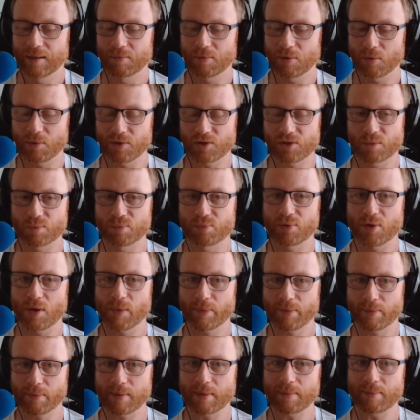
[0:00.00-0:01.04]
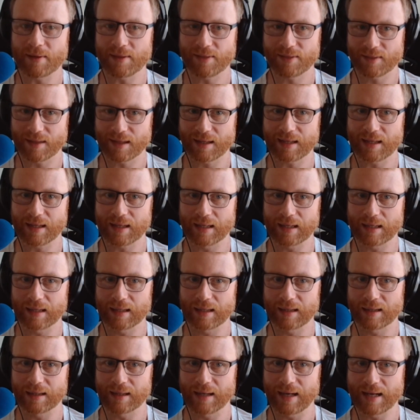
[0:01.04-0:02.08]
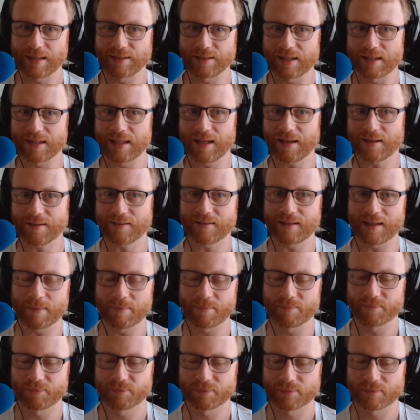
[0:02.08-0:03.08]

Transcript: But we should probably be thinking at the next step.